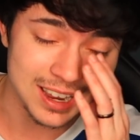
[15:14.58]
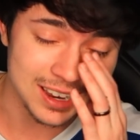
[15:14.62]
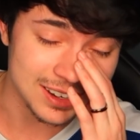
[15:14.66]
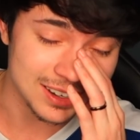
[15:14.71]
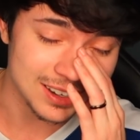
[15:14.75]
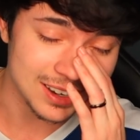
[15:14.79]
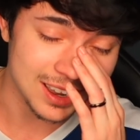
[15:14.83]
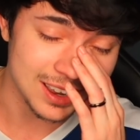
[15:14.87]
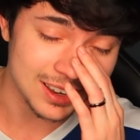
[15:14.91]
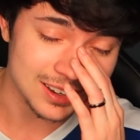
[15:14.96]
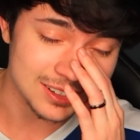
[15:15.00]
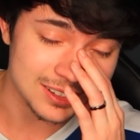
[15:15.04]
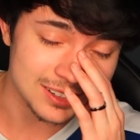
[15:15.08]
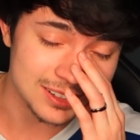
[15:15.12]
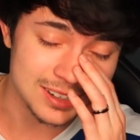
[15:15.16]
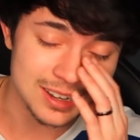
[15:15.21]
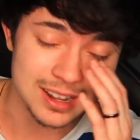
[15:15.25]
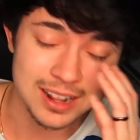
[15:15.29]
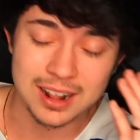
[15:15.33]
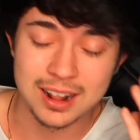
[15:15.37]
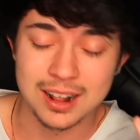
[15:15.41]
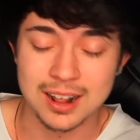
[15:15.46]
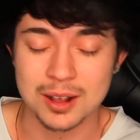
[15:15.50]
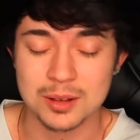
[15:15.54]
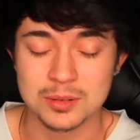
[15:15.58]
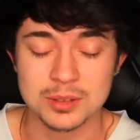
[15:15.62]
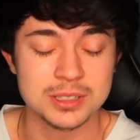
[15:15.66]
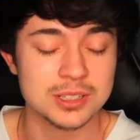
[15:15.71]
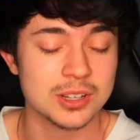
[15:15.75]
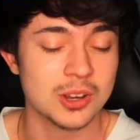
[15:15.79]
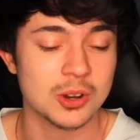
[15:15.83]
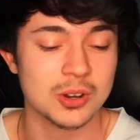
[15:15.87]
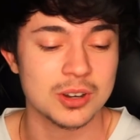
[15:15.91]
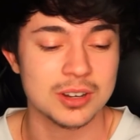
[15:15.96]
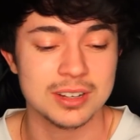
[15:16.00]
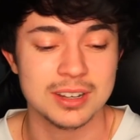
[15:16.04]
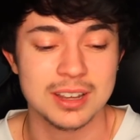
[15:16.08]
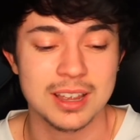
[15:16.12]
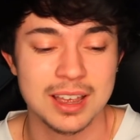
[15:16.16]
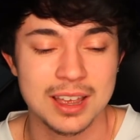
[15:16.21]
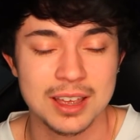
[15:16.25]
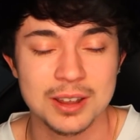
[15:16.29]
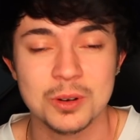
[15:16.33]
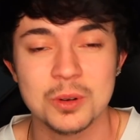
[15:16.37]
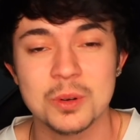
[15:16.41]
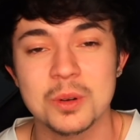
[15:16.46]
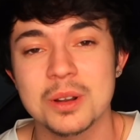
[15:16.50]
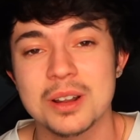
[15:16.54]
I. I. I'm sorry.
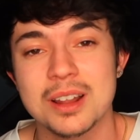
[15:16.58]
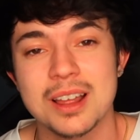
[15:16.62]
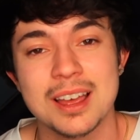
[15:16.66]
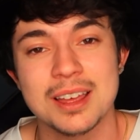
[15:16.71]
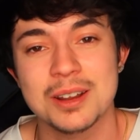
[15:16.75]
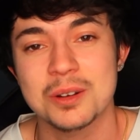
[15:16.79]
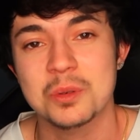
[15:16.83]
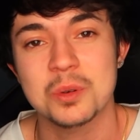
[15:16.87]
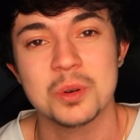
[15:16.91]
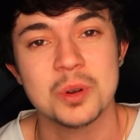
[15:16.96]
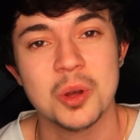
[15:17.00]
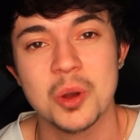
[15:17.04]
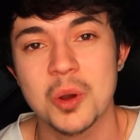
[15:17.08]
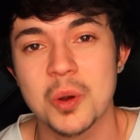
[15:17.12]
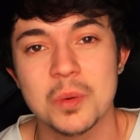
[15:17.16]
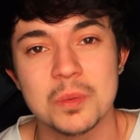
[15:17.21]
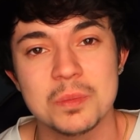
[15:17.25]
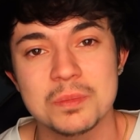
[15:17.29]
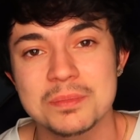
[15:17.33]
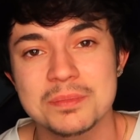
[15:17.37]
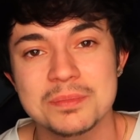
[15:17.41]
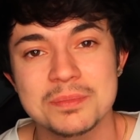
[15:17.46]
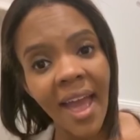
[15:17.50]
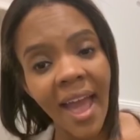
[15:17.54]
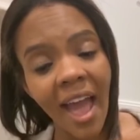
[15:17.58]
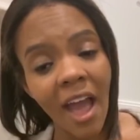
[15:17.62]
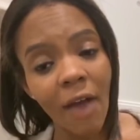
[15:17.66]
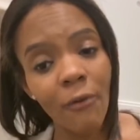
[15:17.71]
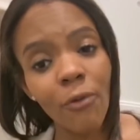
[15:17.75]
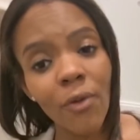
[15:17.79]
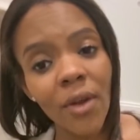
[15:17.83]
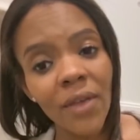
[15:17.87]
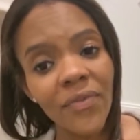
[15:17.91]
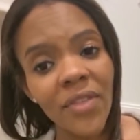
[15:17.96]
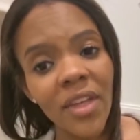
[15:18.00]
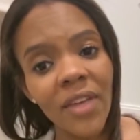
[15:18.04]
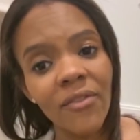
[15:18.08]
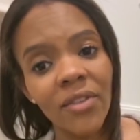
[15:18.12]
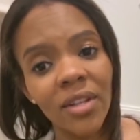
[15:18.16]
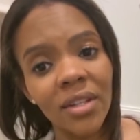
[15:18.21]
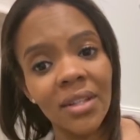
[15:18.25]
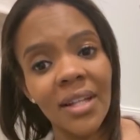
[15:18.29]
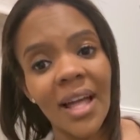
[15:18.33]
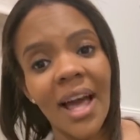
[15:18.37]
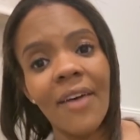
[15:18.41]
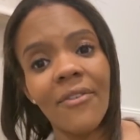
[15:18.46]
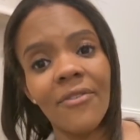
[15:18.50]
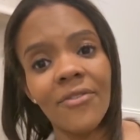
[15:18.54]
I don't. I don't know. Everything the
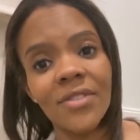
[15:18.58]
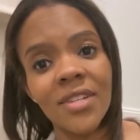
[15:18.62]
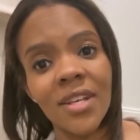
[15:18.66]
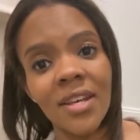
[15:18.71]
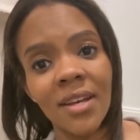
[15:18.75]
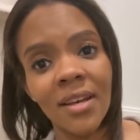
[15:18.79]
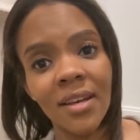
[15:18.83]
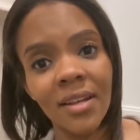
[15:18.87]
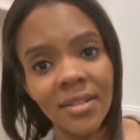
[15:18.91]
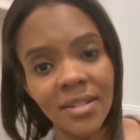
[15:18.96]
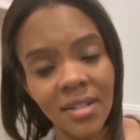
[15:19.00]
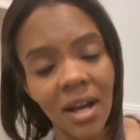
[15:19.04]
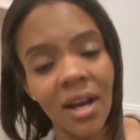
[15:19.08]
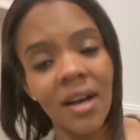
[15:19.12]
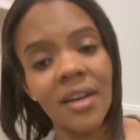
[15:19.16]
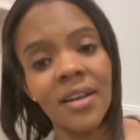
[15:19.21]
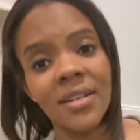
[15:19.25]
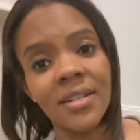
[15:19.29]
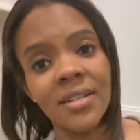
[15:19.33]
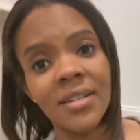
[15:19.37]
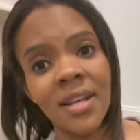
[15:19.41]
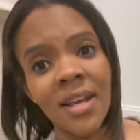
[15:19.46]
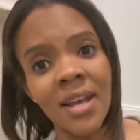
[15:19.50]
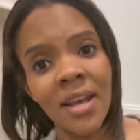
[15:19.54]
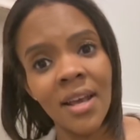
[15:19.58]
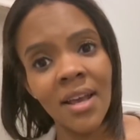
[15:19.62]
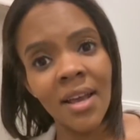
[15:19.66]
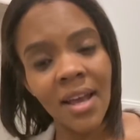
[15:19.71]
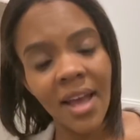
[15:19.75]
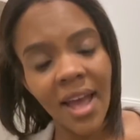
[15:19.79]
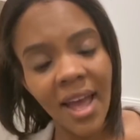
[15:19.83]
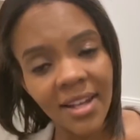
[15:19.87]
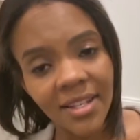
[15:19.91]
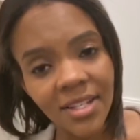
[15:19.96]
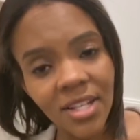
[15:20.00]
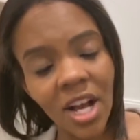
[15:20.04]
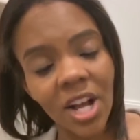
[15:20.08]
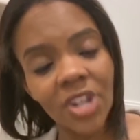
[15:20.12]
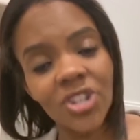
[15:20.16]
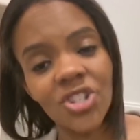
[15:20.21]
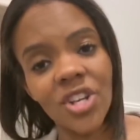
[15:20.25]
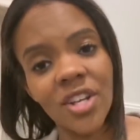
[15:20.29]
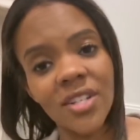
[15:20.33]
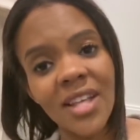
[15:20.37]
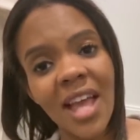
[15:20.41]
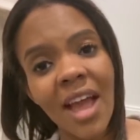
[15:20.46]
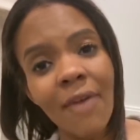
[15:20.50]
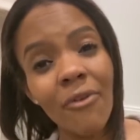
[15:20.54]
left does and
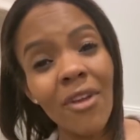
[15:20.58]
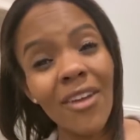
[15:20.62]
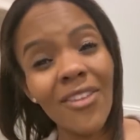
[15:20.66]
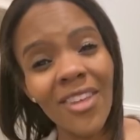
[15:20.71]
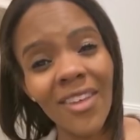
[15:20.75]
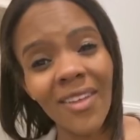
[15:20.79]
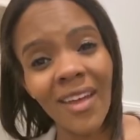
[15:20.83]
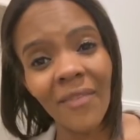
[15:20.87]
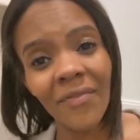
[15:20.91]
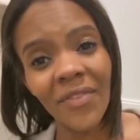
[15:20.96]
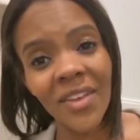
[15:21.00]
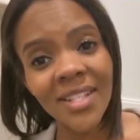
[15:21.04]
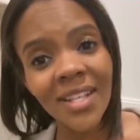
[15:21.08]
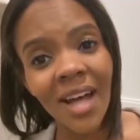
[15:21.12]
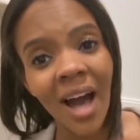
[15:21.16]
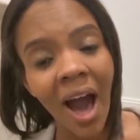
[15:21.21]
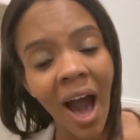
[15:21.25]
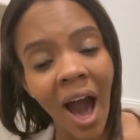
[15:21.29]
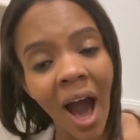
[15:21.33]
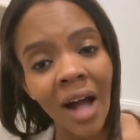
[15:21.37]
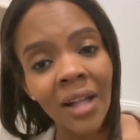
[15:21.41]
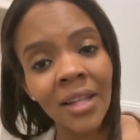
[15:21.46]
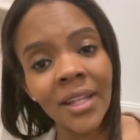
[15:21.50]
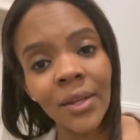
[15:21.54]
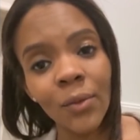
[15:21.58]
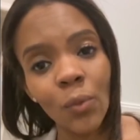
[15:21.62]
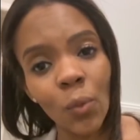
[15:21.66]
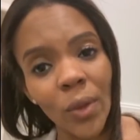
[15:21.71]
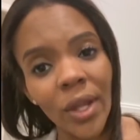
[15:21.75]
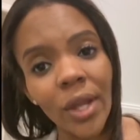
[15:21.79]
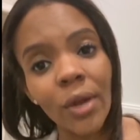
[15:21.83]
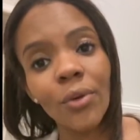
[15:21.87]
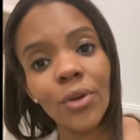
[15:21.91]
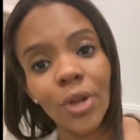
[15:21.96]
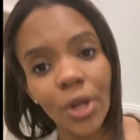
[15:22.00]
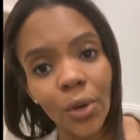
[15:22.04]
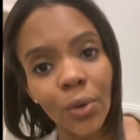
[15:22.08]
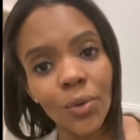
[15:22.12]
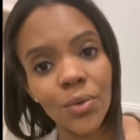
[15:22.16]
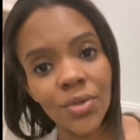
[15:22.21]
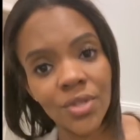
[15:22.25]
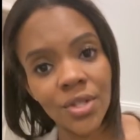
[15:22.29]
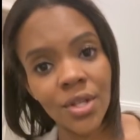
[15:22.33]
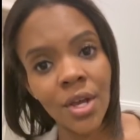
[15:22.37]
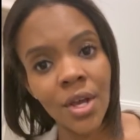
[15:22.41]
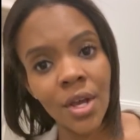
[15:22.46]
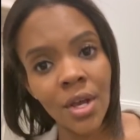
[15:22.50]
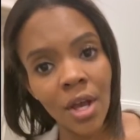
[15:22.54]
touches, everything that these Holly
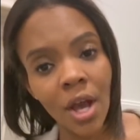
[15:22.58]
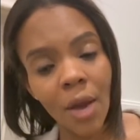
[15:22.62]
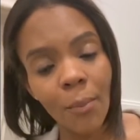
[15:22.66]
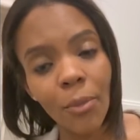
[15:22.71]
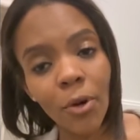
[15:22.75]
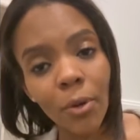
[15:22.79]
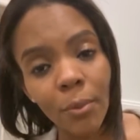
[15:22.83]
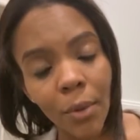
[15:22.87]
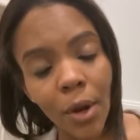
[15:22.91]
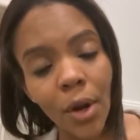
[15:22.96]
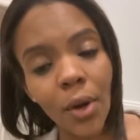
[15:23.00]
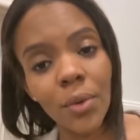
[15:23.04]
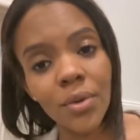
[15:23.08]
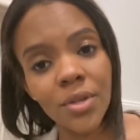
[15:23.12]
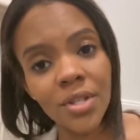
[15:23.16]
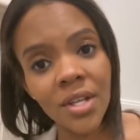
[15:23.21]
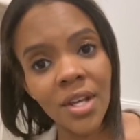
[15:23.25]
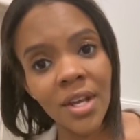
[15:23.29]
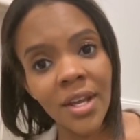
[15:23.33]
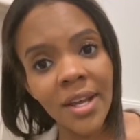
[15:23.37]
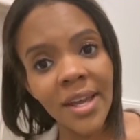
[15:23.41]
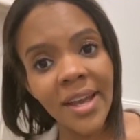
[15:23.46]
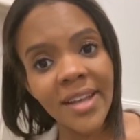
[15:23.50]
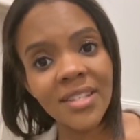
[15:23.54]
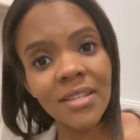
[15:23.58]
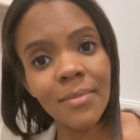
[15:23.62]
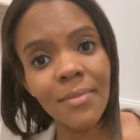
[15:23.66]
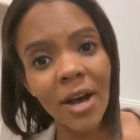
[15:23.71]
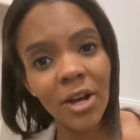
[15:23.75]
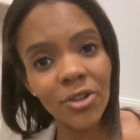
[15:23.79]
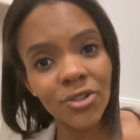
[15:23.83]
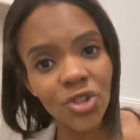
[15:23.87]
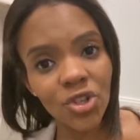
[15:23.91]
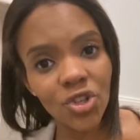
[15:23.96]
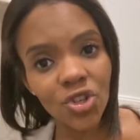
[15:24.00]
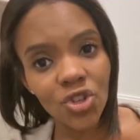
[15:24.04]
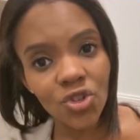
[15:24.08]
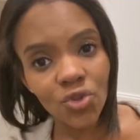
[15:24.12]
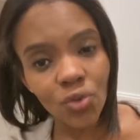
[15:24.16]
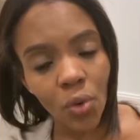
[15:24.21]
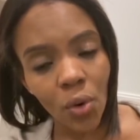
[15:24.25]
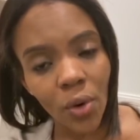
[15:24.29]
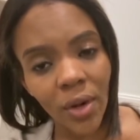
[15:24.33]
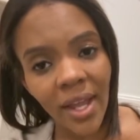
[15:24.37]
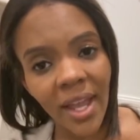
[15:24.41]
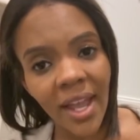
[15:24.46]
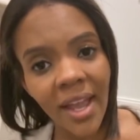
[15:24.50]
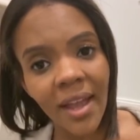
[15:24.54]
weirdos promote, is about
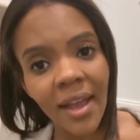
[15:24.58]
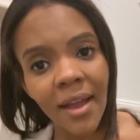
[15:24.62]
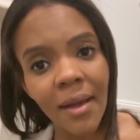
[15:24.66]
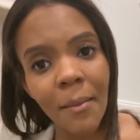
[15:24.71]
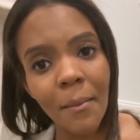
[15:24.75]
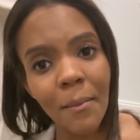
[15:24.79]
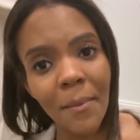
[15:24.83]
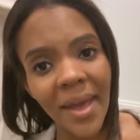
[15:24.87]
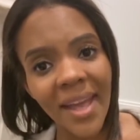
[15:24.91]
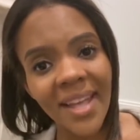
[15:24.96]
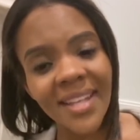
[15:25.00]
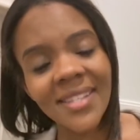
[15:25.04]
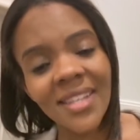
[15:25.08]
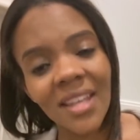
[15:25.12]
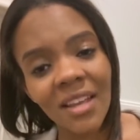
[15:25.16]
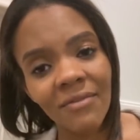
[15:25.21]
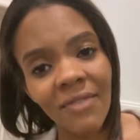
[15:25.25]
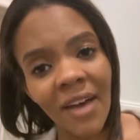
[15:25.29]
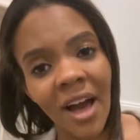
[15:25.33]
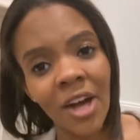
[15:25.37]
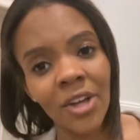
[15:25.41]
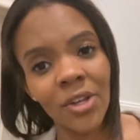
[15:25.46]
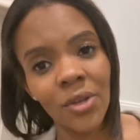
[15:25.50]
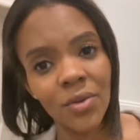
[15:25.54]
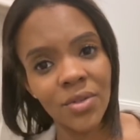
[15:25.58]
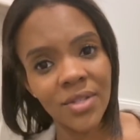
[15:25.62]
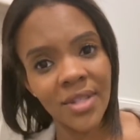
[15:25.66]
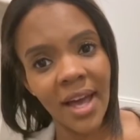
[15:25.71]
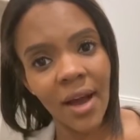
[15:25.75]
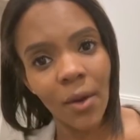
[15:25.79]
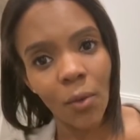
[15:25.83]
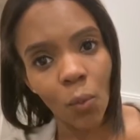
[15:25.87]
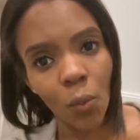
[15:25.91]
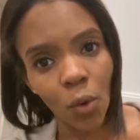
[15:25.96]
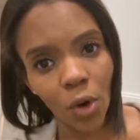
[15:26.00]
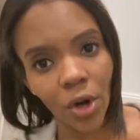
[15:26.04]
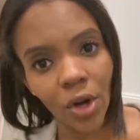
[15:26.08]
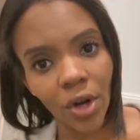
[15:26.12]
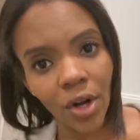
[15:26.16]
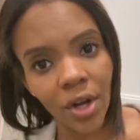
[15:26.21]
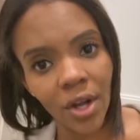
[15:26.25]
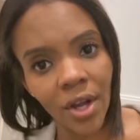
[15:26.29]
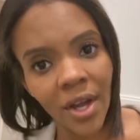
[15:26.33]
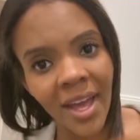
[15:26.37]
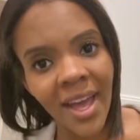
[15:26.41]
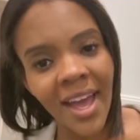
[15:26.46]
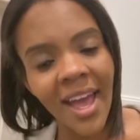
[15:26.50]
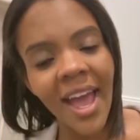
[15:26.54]
destroying basic values that
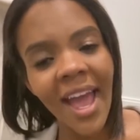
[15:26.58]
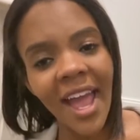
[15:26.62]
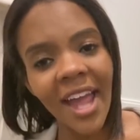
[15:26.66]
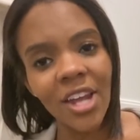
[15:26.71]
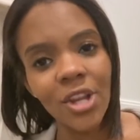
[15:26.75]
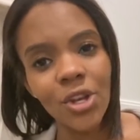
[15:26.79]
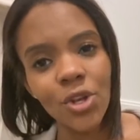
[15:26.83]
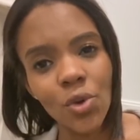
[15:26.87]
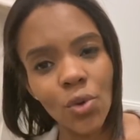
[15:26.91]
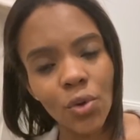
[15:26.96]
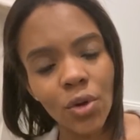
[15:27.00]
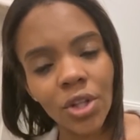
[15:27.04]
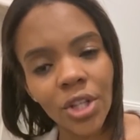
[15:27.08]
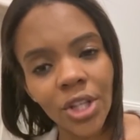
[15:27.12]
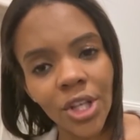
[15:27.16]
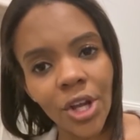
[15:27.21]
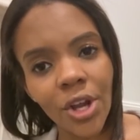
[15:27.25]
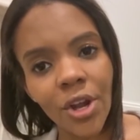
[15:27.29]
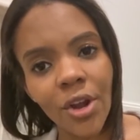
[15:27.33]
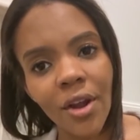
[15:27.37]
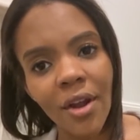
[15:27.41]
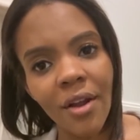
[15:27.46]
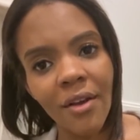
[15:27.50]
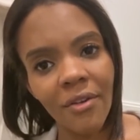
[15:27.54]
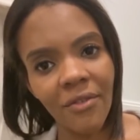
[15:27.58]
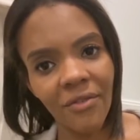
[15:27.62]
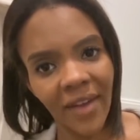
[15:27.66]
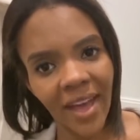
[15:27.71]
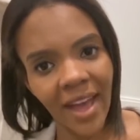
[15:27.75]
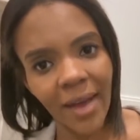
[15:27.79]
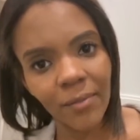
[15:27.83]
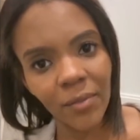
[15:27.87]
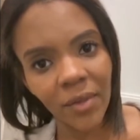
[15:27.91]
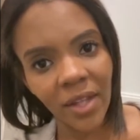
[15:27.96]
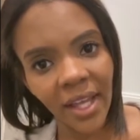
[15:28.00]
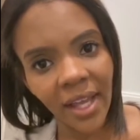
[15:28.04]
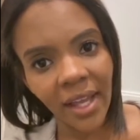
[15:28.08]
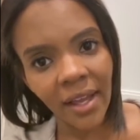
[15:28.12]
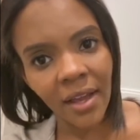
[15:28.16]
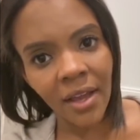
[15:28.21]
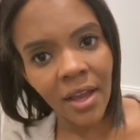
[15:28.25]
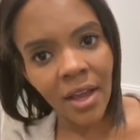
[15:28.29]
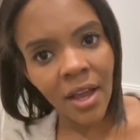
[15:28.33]
work. A nuclear family.